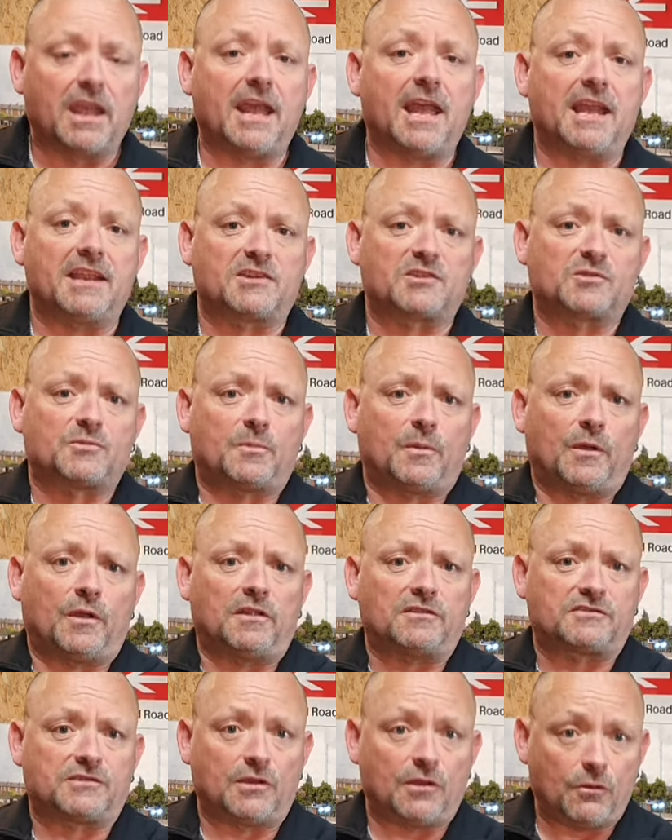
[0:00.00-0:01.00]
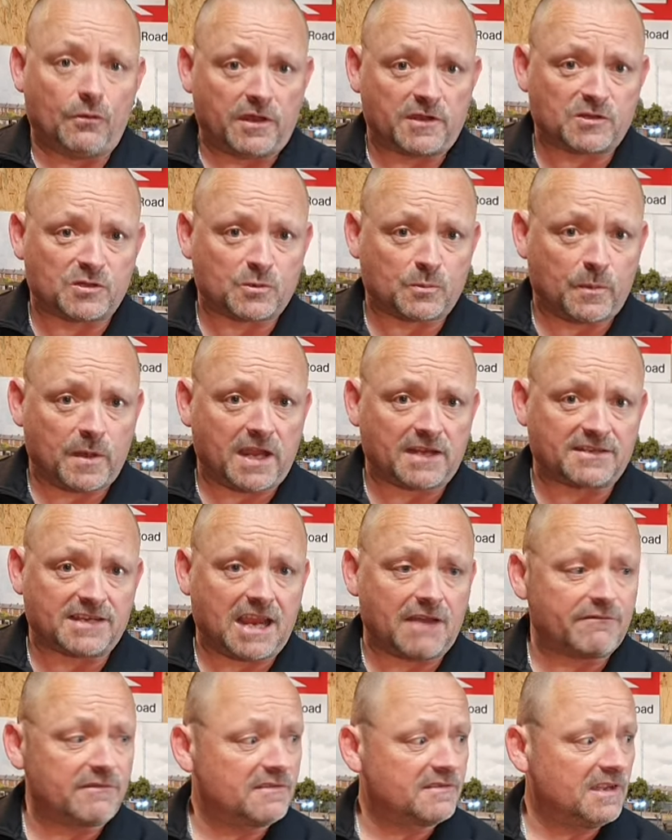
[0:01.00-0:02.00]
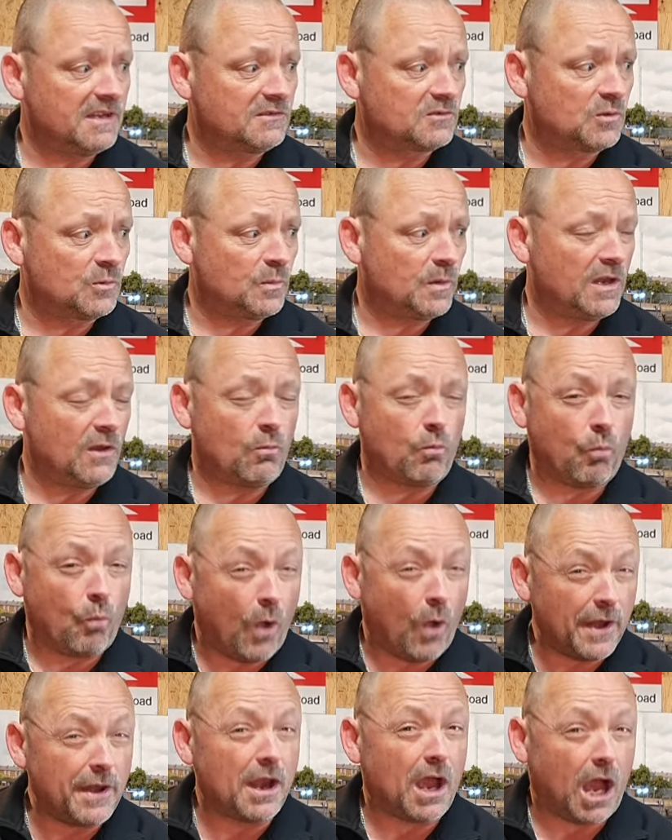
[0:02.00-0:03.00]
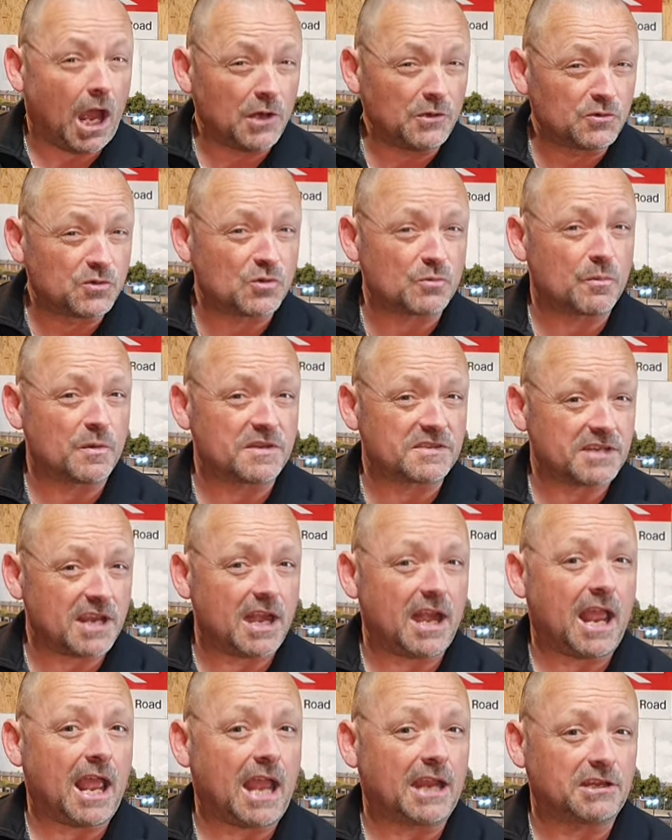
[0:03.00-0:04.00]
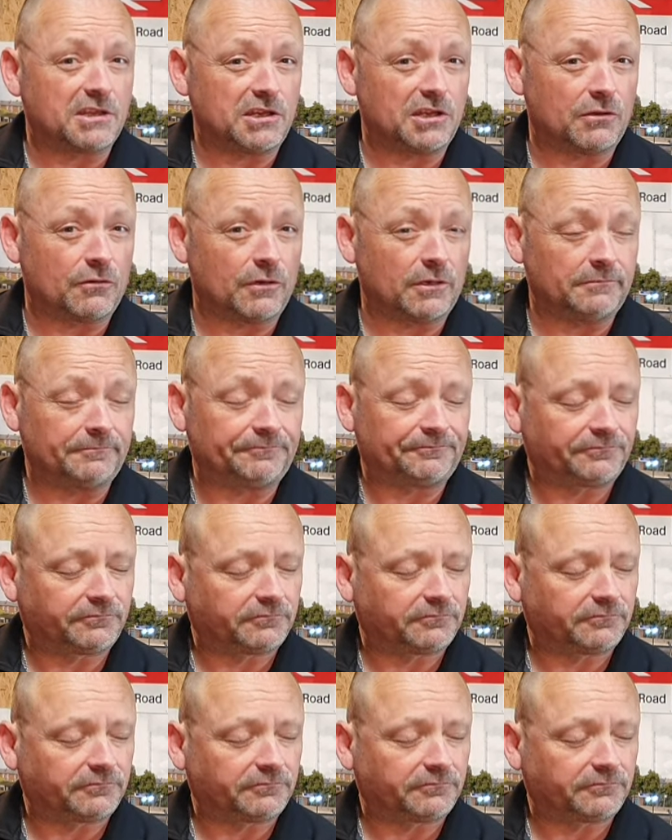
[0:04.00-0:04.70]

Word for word: experts who expect everything to be 100% accurate.